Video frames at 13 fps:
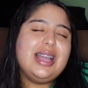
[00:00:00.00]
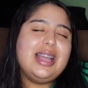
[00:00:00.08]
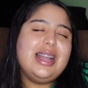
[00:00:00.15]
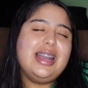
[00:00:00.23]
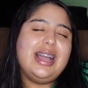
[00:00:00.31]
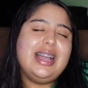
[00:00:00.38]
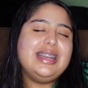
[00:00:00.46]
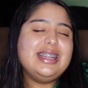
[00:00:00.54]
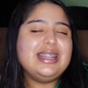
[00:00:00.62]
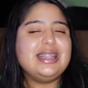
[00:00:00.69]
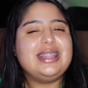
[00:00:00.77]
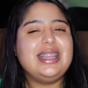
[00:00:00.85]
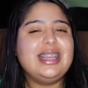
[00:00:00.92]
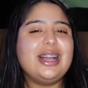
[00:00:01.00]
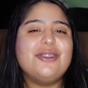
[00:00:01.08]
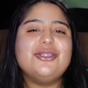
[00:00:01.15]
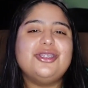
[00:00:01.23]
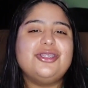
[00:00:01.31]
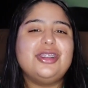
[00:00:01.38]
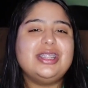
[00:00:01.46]
and I didn't think I was
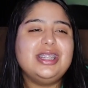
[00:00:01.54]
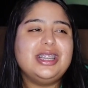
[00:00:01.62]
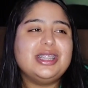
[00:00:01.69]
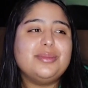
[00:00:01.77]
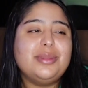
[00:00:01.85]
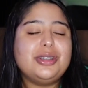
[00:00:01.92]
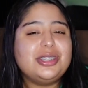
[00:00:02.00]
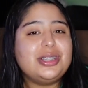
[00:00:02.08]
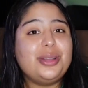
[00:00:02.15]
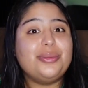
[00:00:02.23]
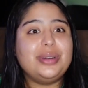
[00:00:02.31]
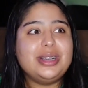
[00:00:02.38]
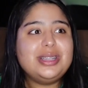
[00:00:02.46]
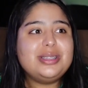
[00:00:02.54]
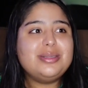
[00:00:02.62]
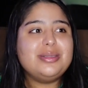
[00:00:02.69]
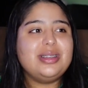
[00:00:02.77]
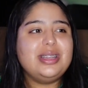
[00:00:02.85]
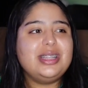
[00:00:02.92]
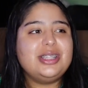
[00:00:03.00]
stressing as much as I
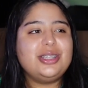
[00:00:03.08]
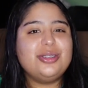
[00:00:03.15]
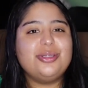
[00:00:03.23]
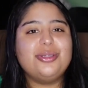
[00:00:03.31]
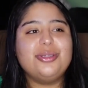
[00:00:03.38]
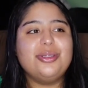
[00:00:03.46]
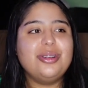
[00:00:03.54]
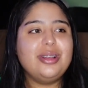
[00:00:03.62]
was until